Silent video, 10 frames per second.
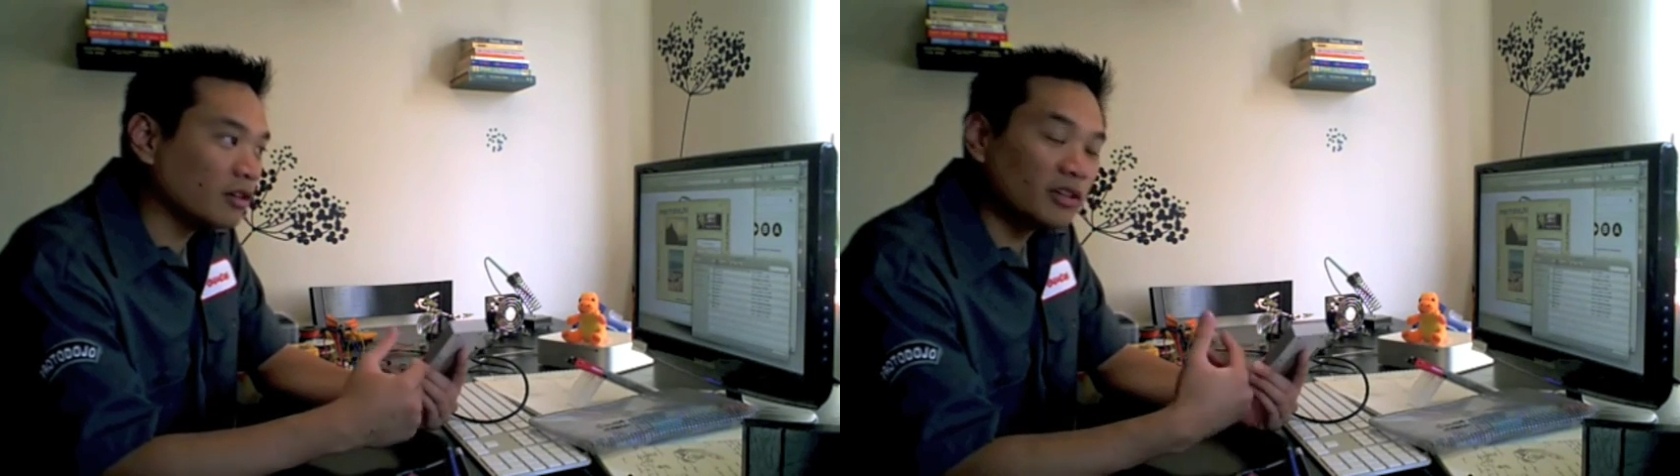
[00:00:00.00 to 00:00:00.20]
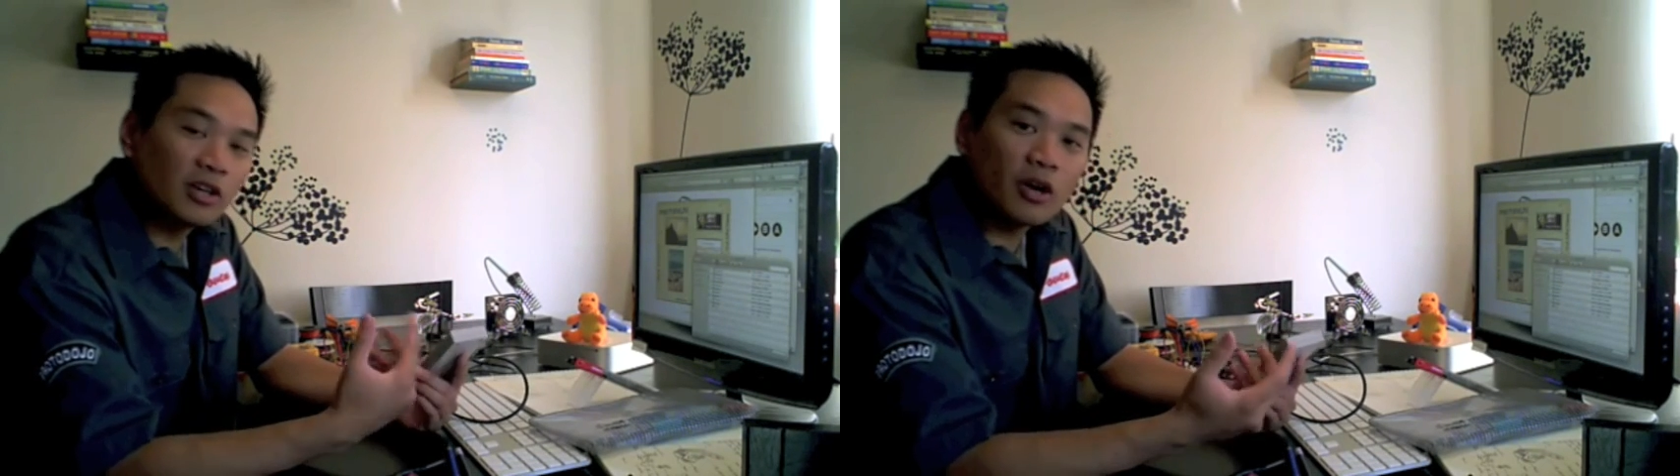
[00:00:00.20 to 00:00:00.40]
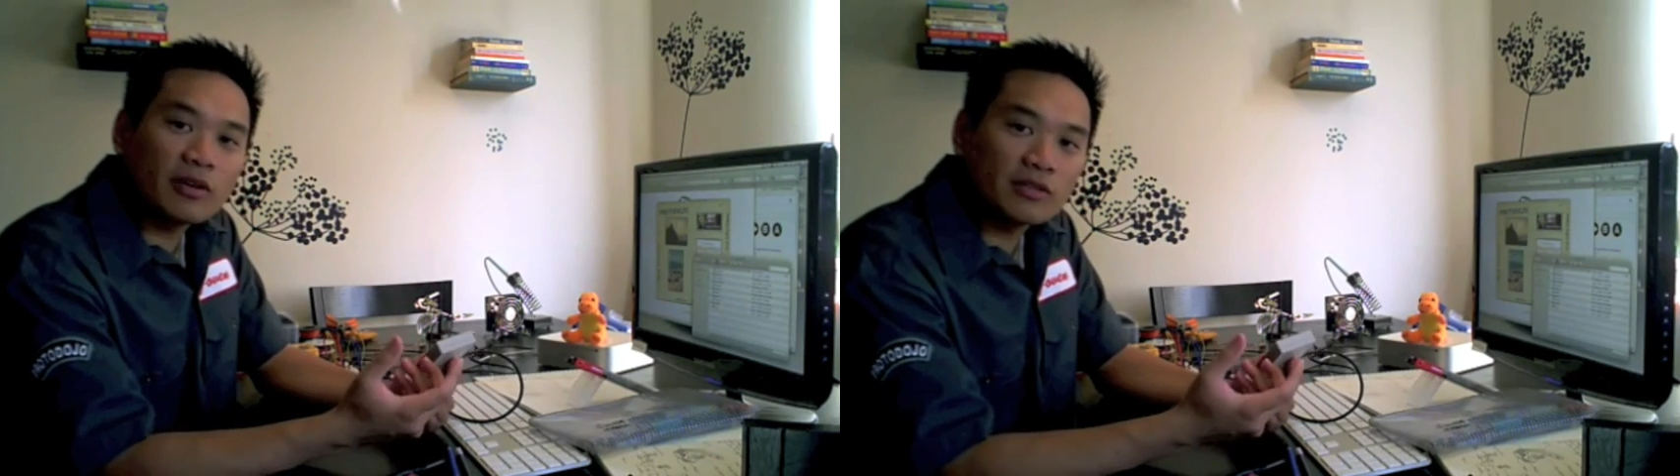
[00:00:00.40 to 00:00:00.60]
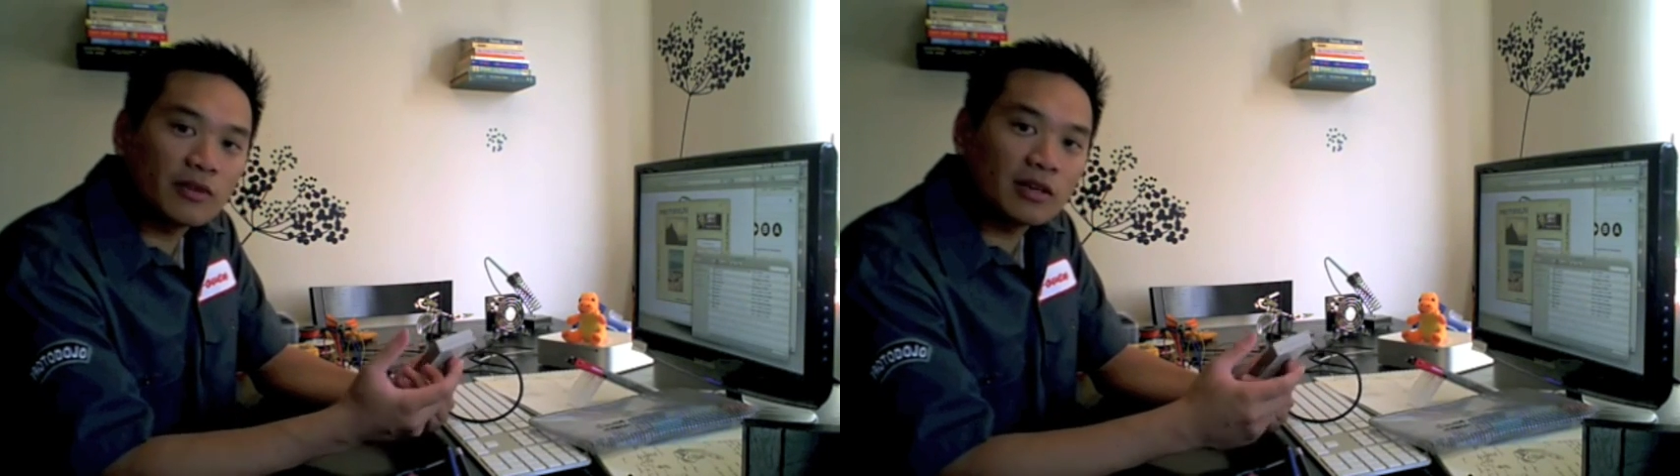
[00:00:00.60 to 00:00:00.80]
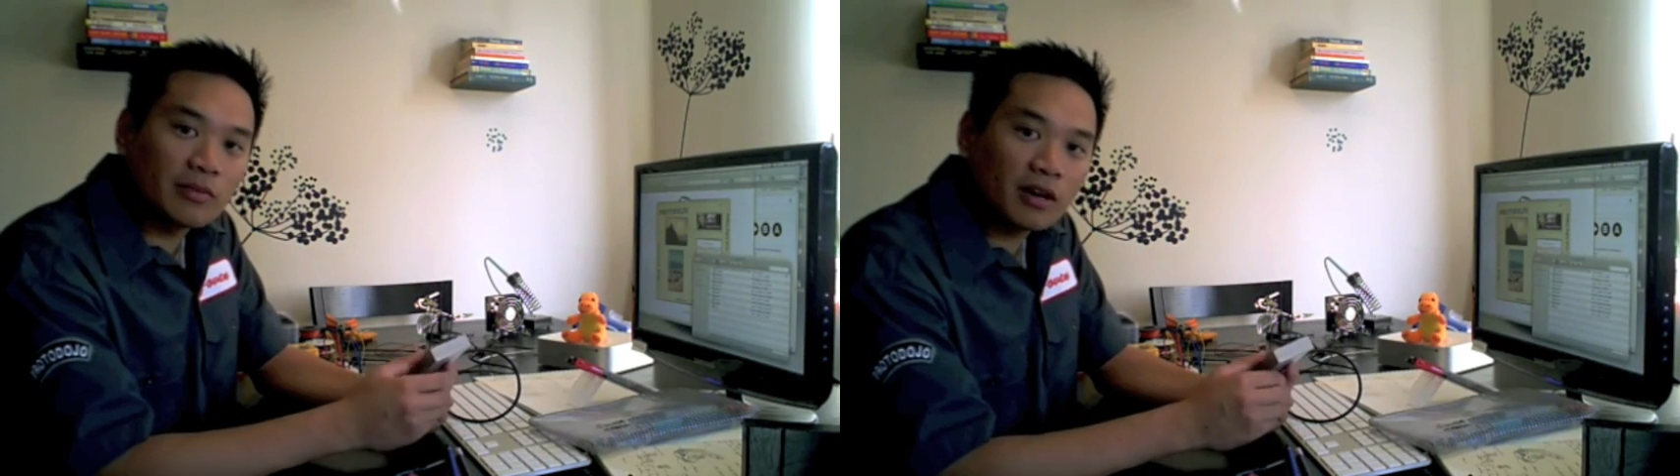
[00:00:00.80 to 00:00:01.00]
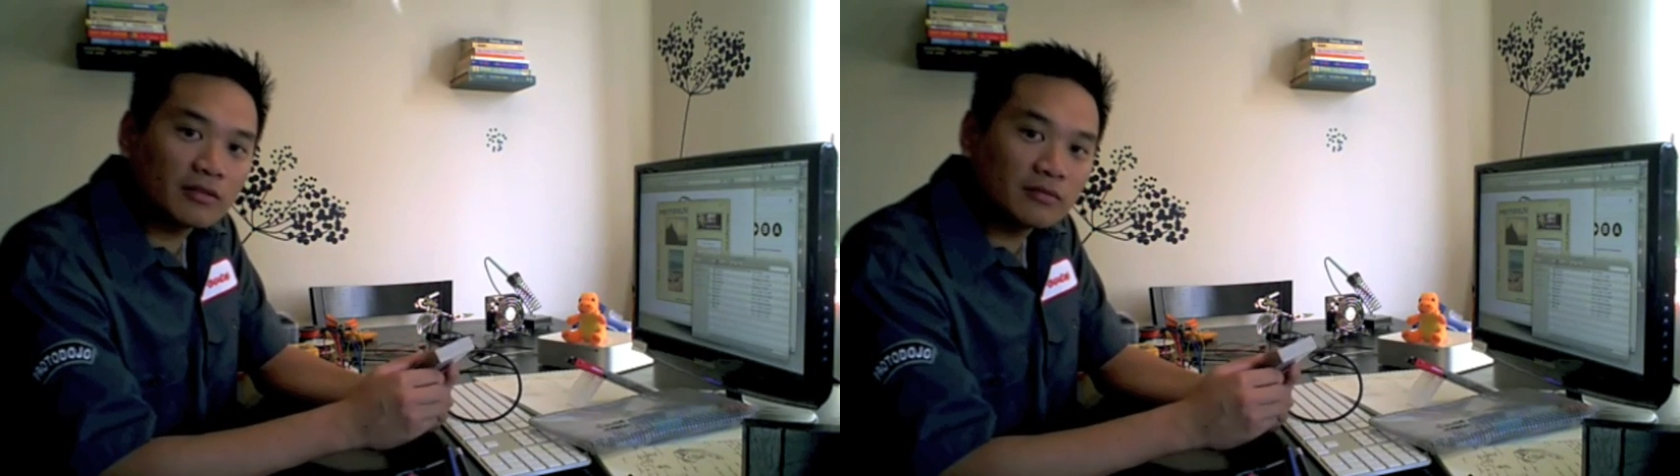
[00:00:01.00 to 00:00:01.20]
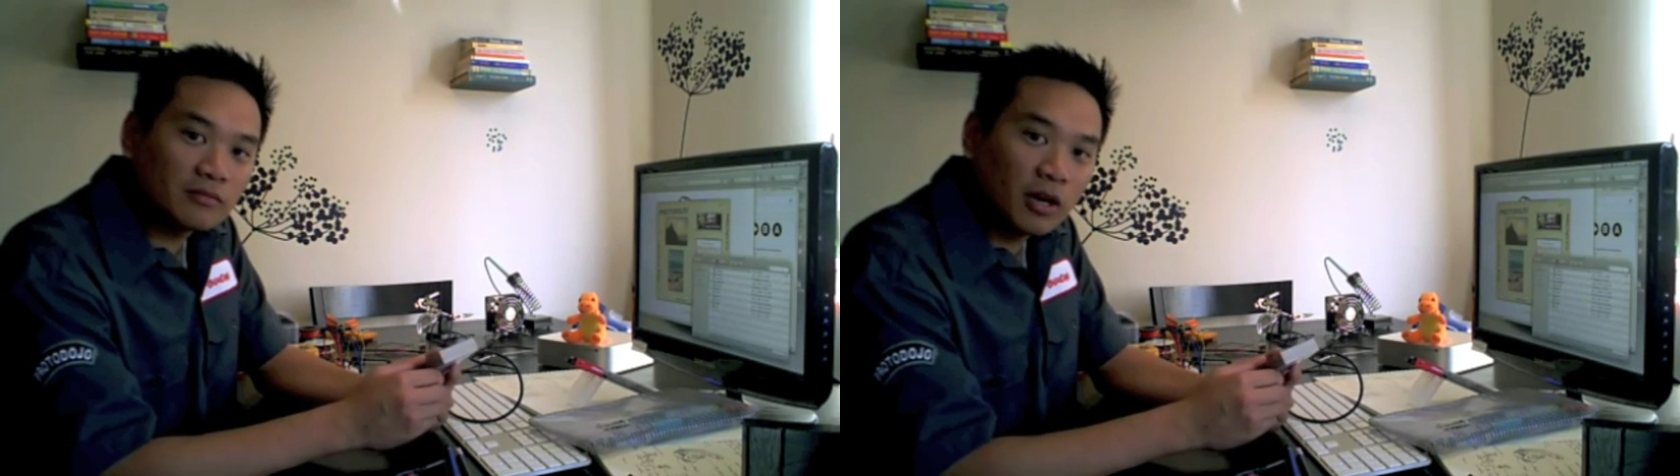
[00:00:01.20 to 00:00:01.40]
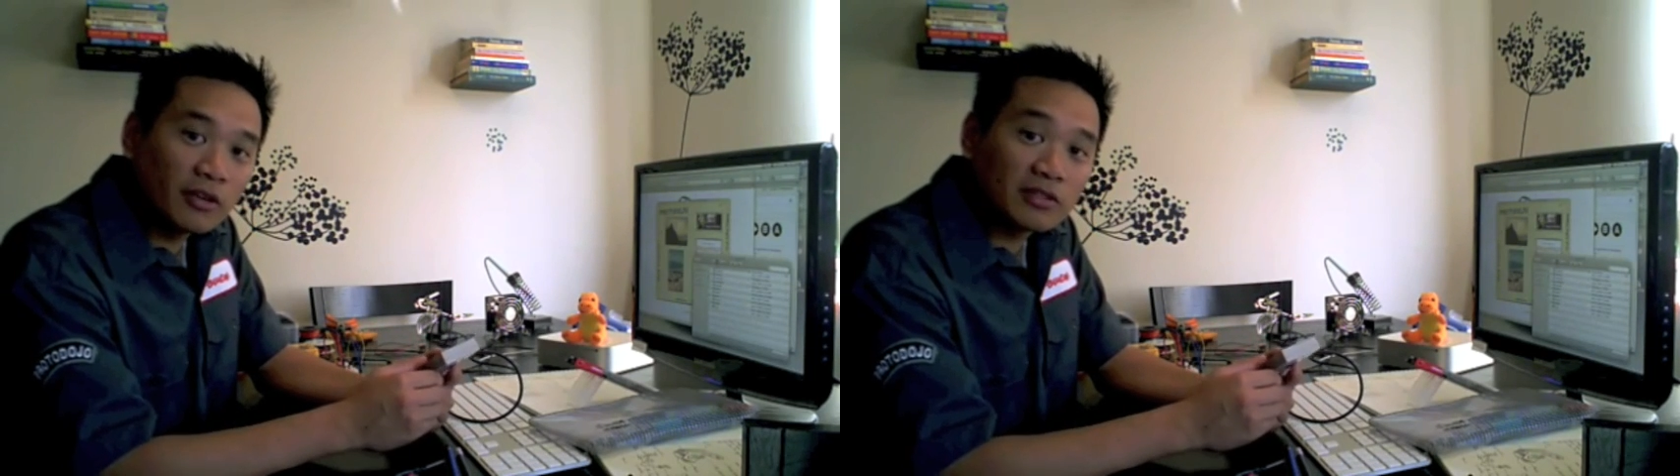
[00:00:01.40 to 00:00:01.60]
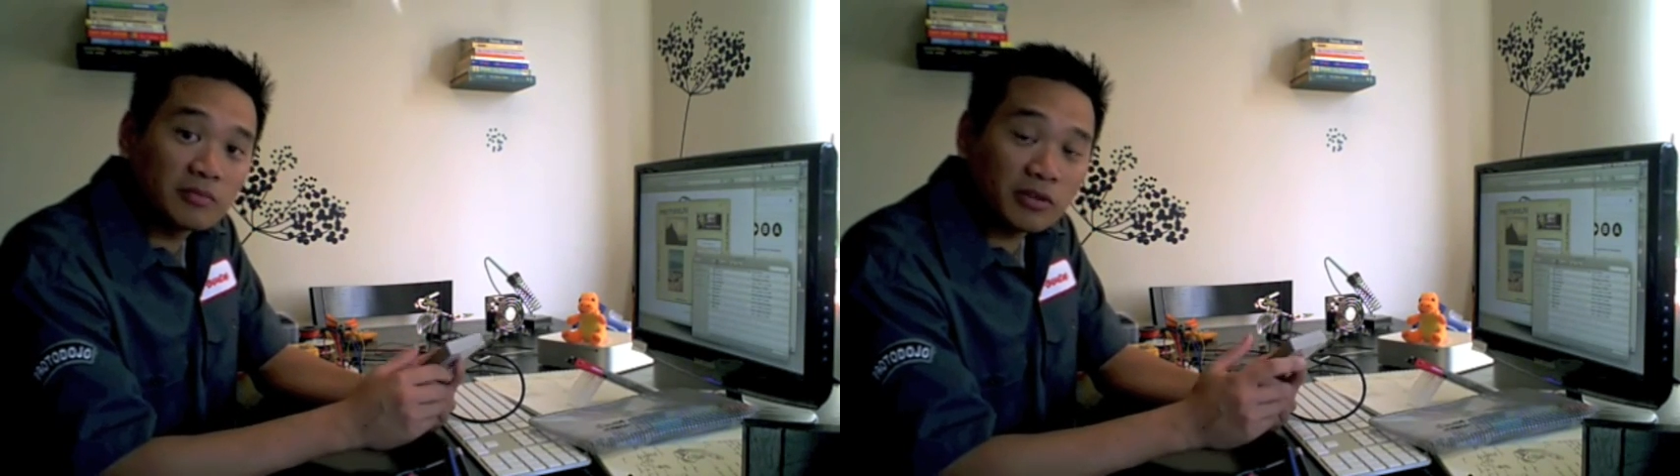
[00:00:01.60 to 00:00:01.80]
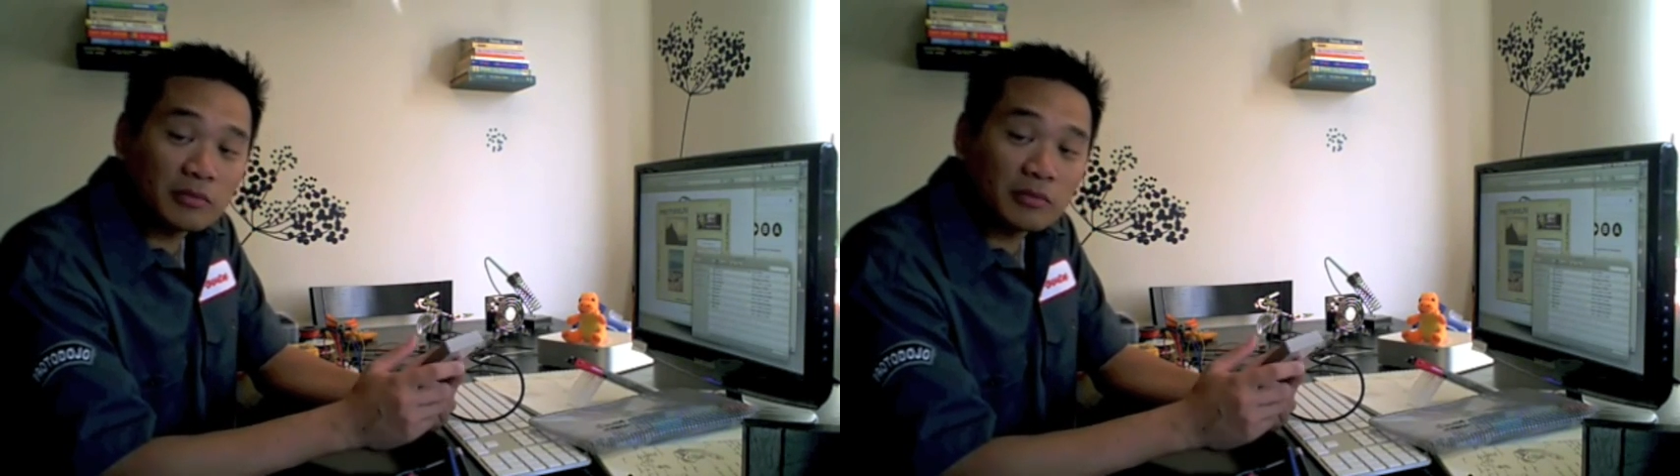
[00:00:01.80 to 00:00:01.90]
you always read about posts pretty